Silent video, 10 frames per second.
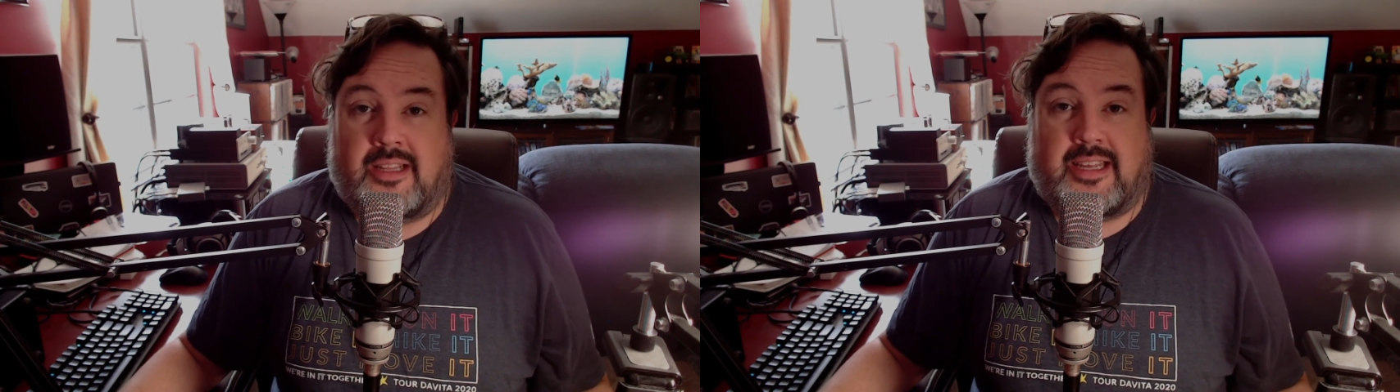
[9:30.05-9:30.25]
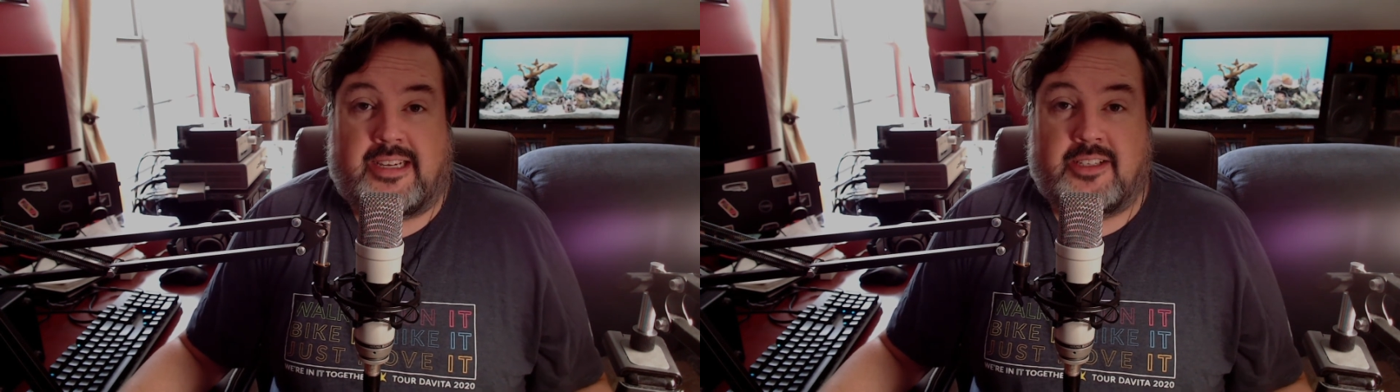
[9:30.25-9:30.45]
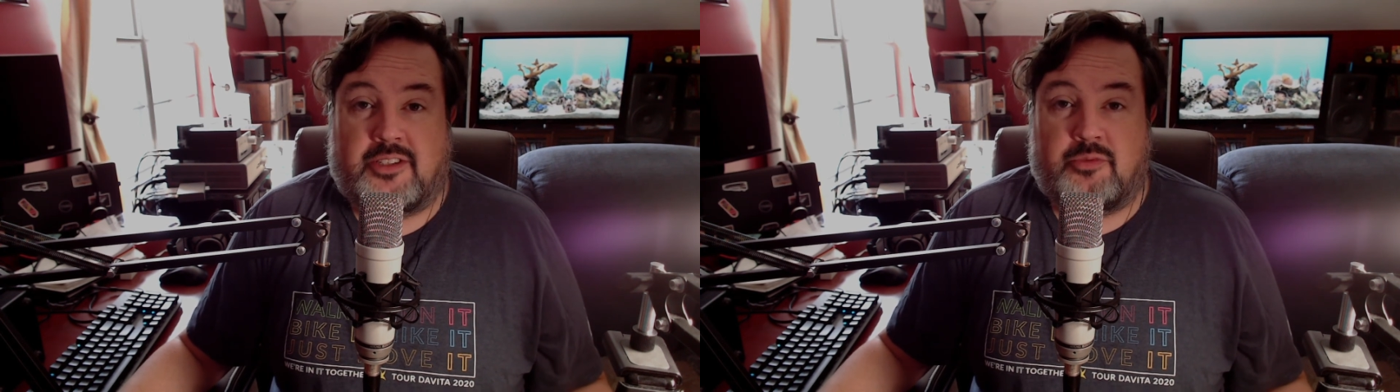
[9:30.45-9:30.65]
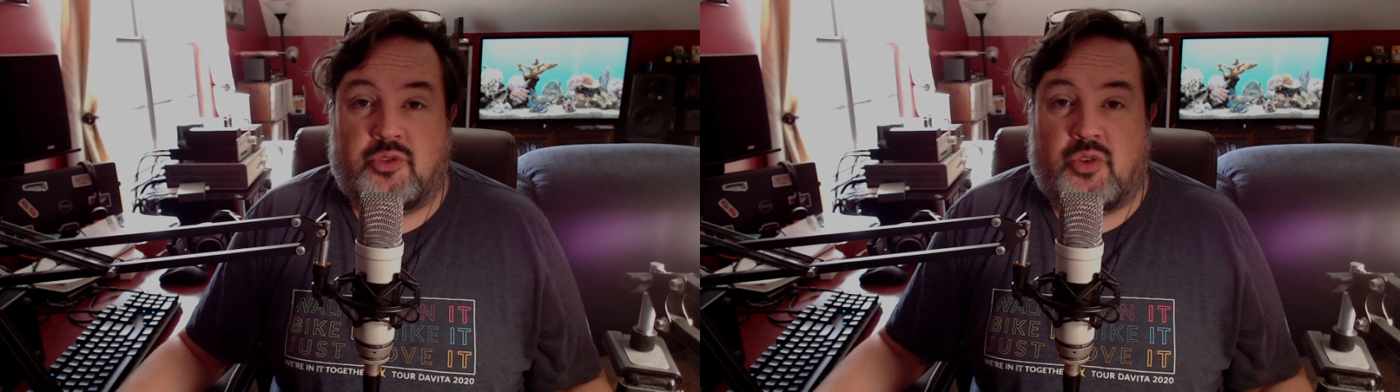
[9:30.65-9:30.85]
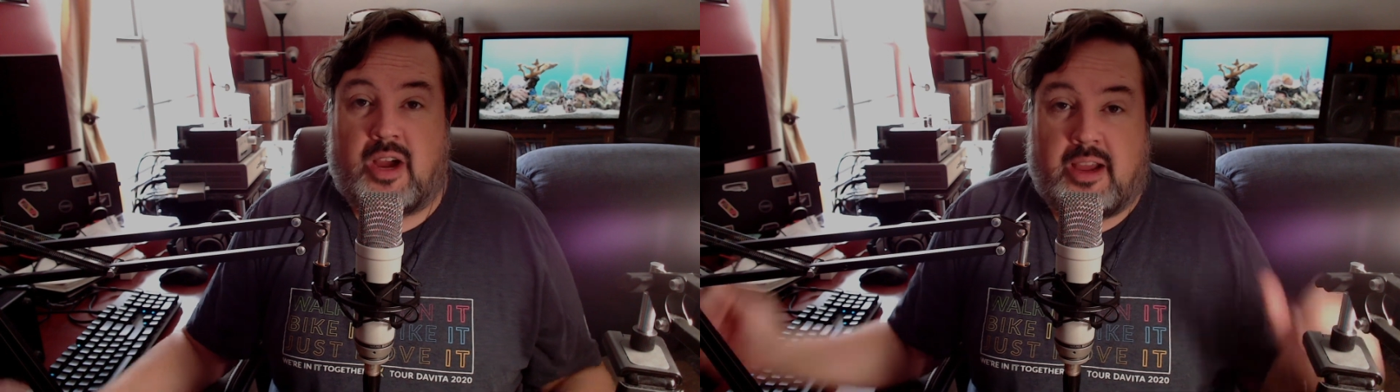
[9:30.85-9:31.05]
Like and
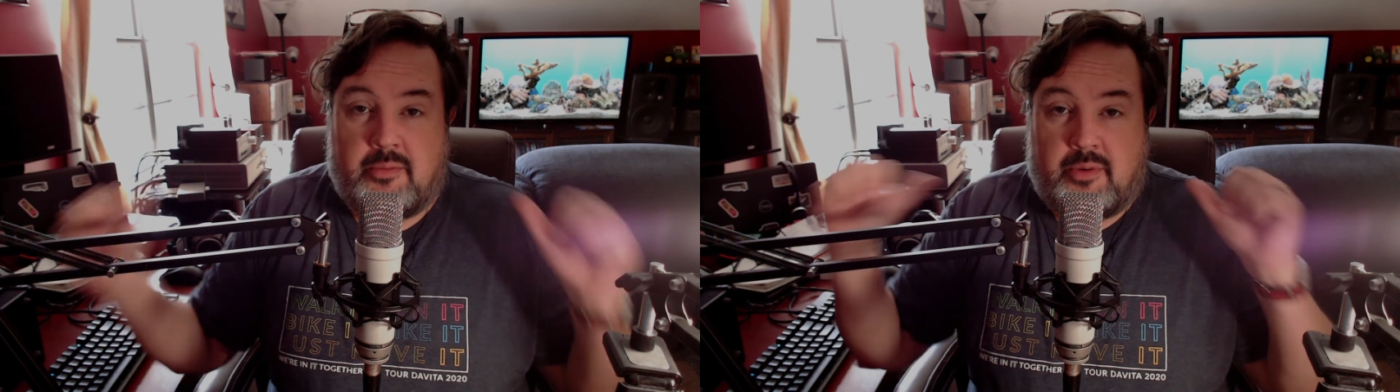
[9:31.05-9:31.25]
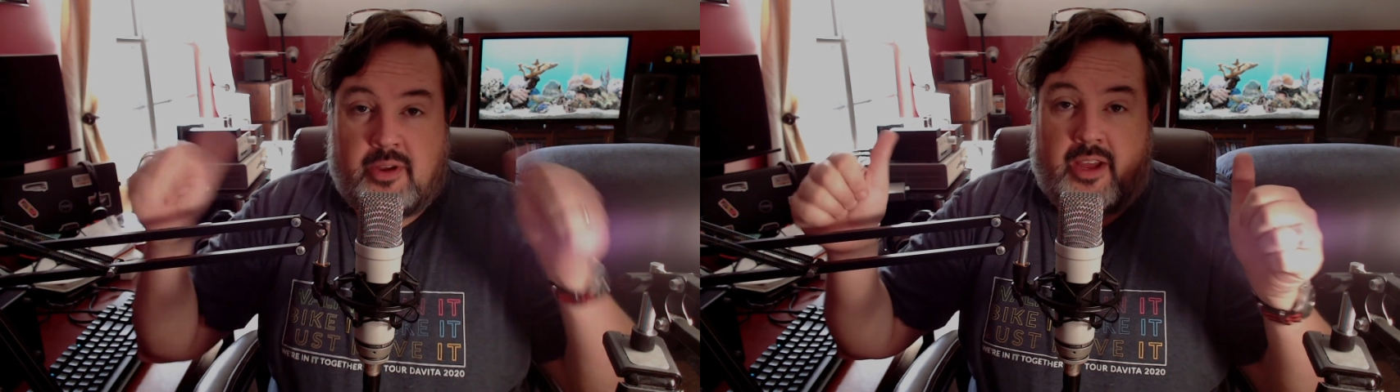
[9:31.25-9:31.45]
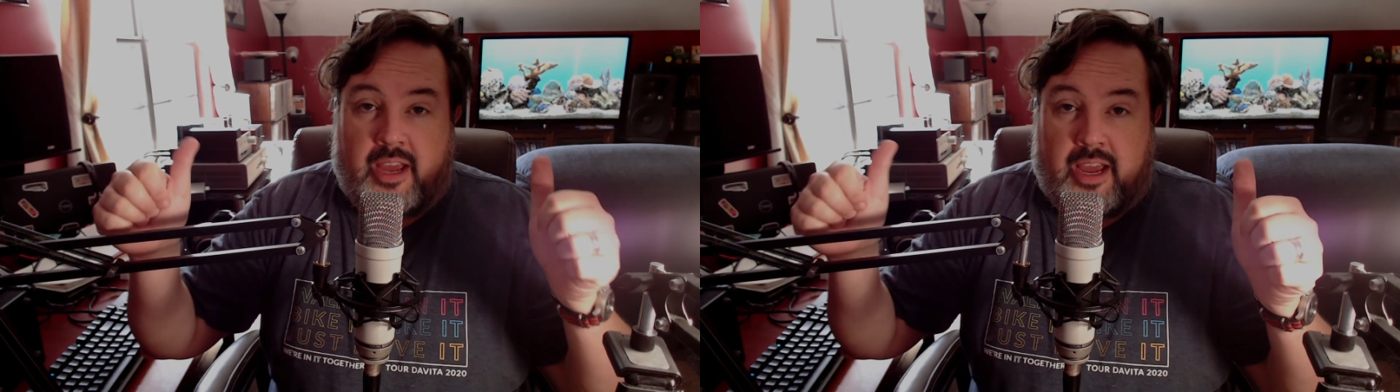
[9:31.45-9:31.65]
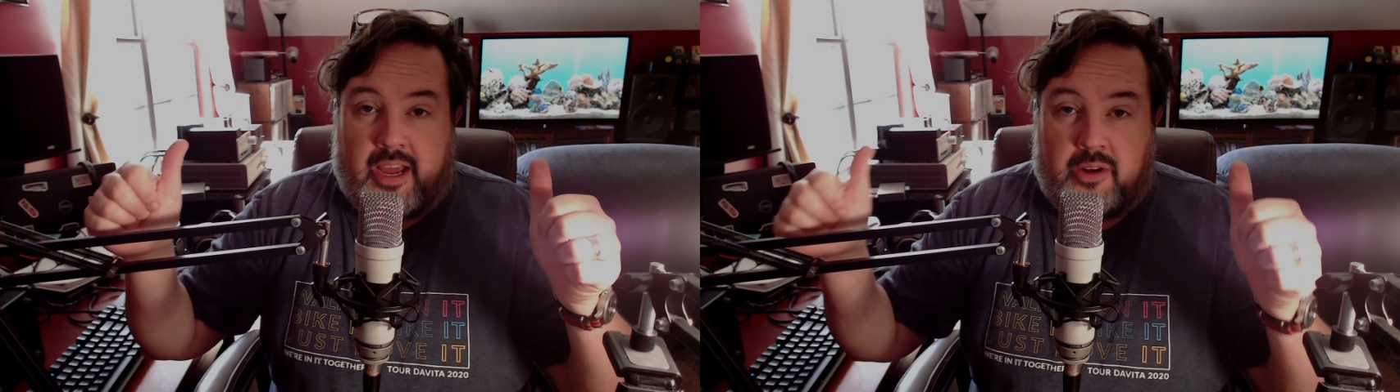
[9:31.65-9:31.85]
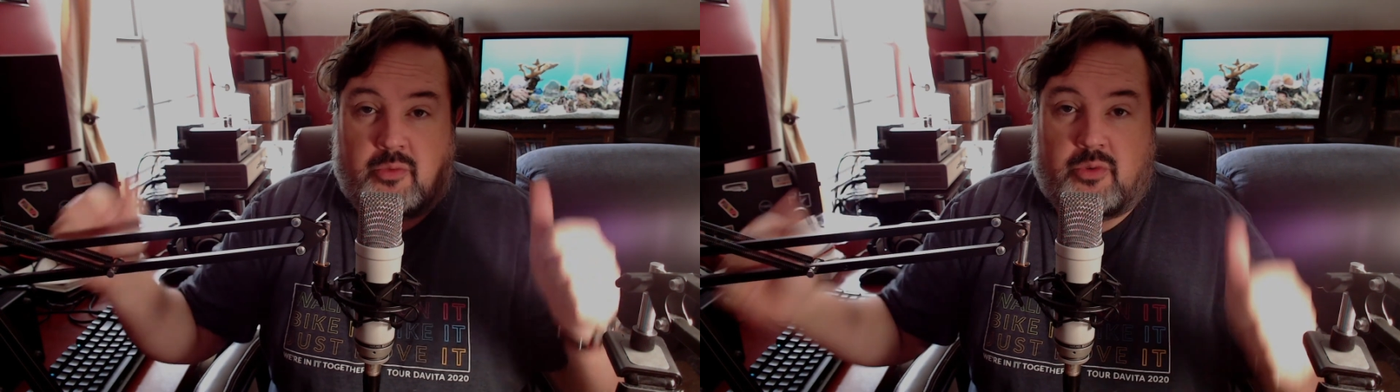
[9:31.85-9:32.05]
subscribe,
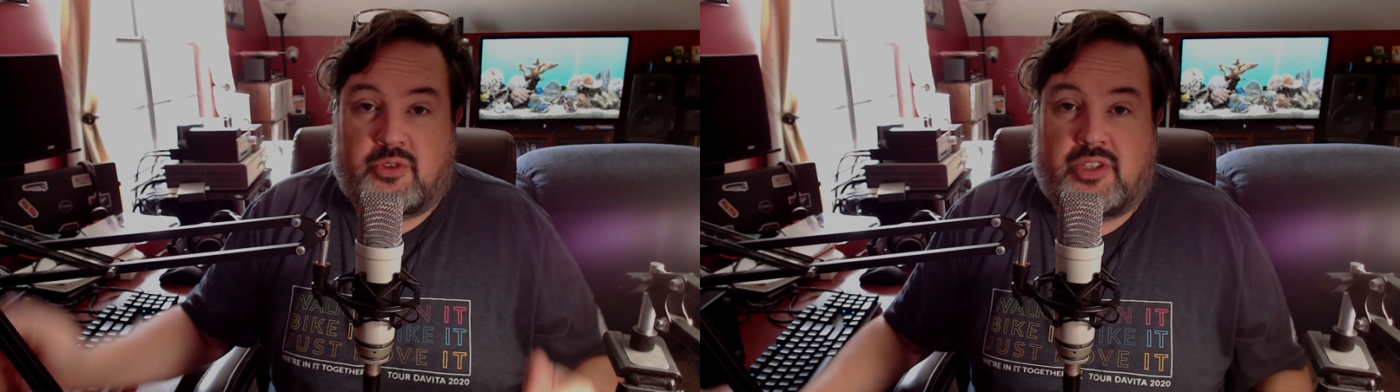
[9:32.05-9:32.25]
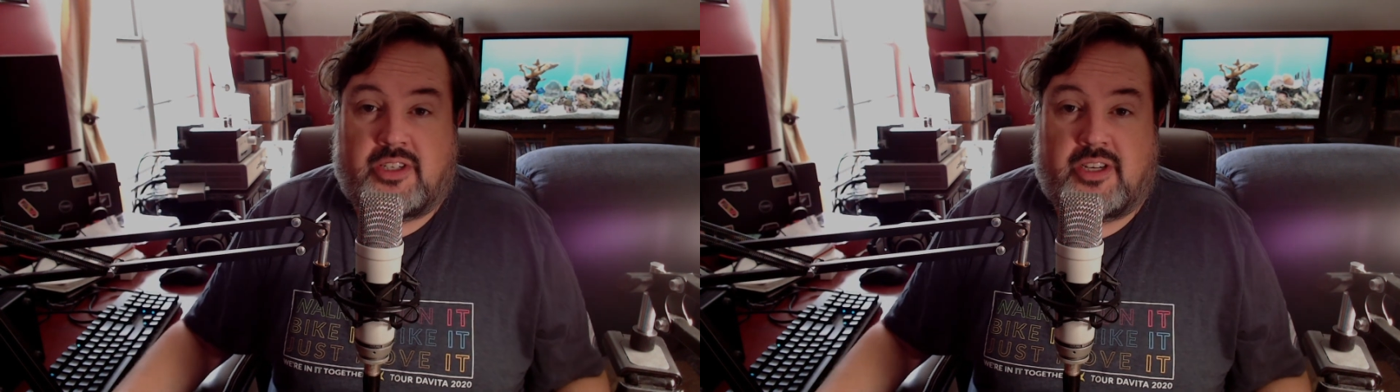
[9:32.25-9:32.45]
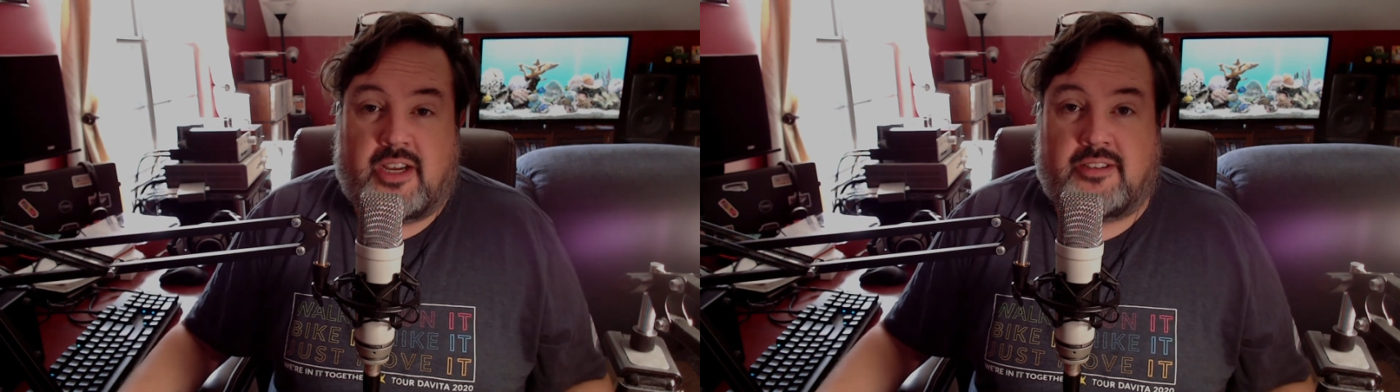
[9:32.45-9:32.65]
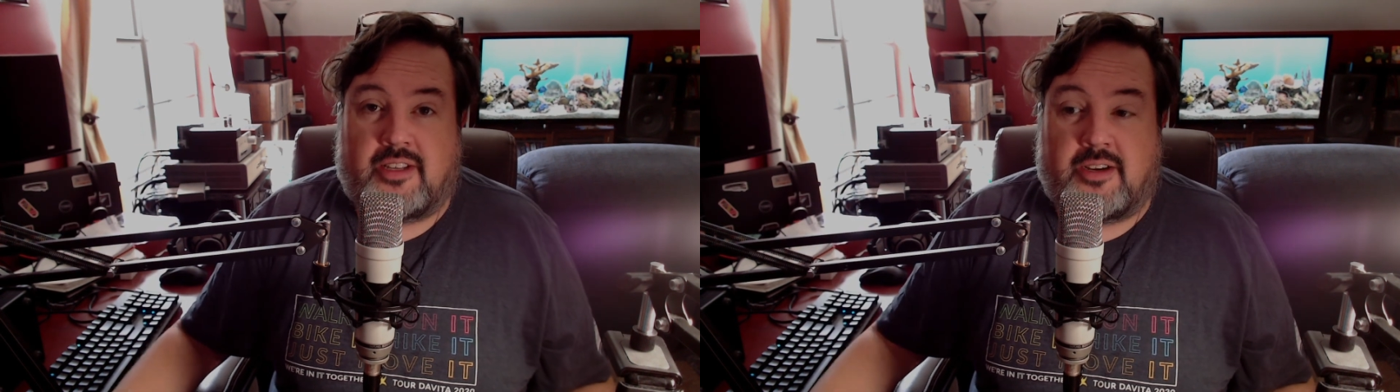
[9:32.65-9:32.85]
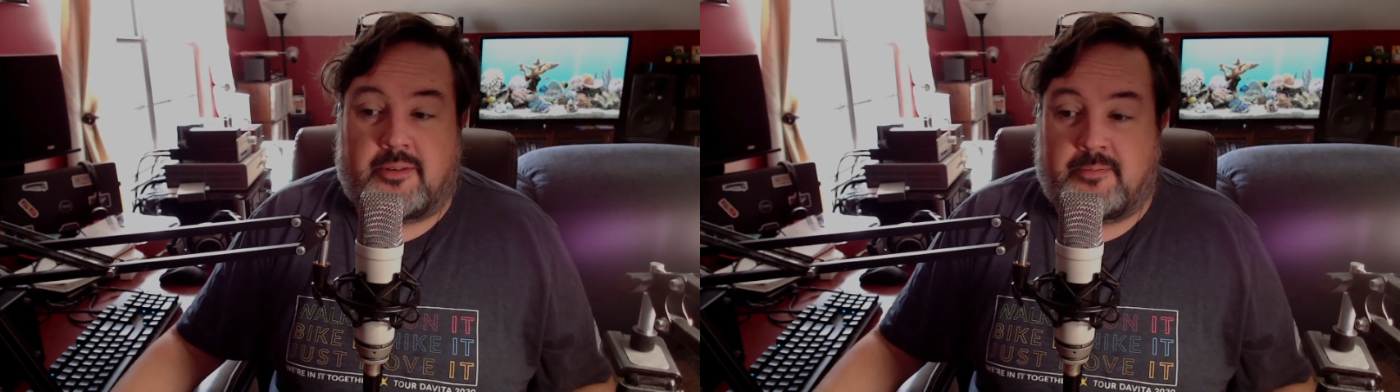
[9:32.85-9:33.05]
and we'll see you
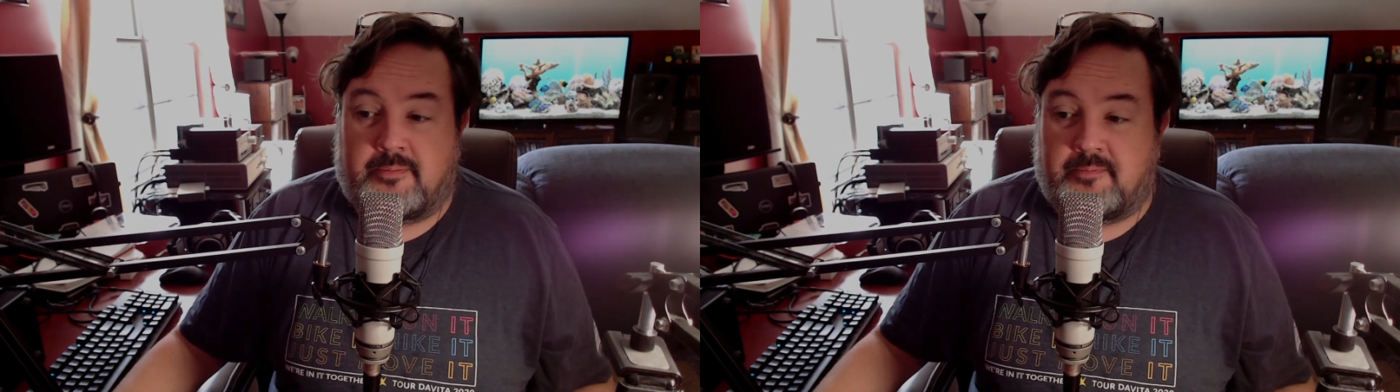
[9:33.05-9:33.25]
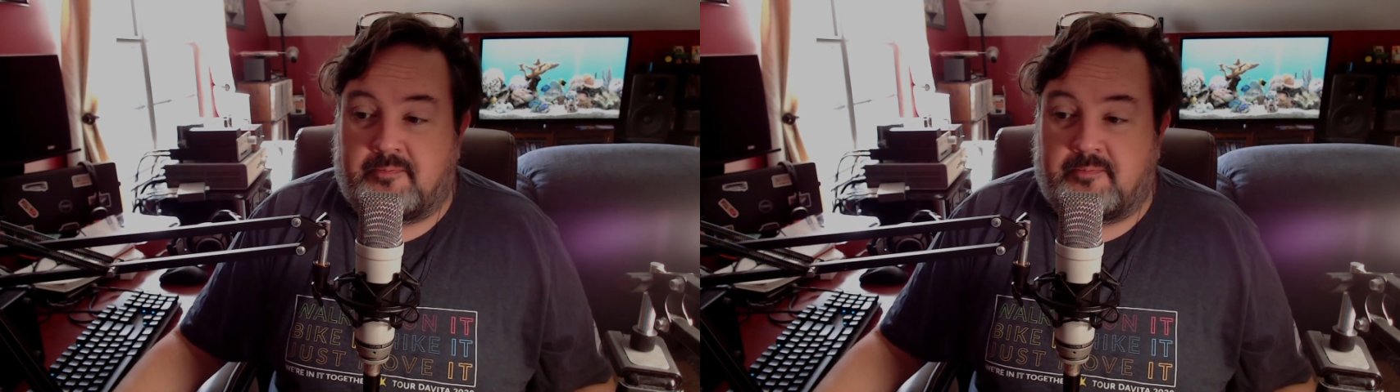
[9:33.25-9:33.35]
guys later.